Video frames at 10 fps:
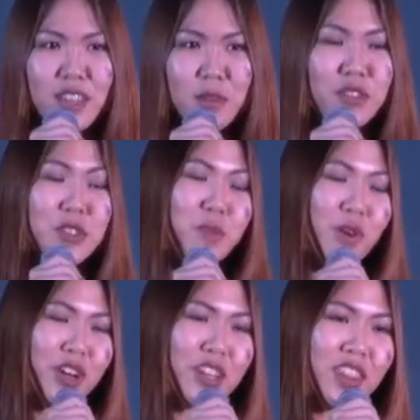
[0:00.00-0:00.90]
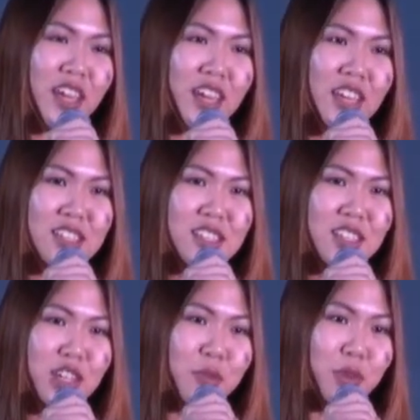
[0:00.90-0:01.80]
the most important thing is
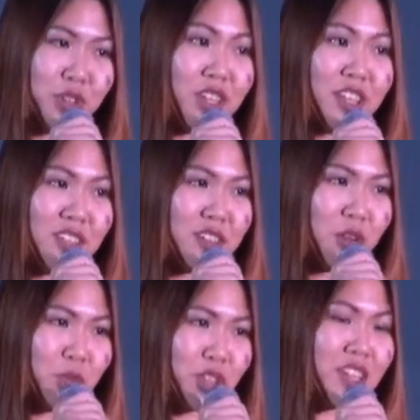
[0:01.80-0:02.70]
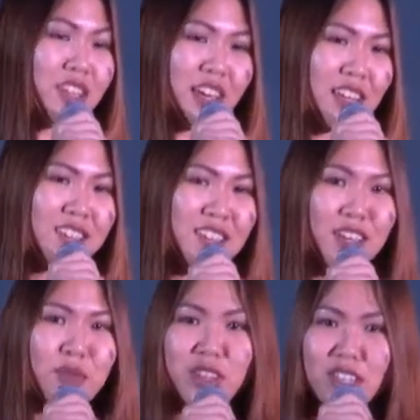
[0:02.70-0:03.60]
the community that is
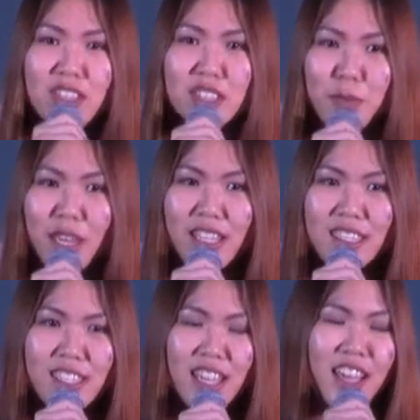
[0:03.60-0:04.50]
sitting within the space.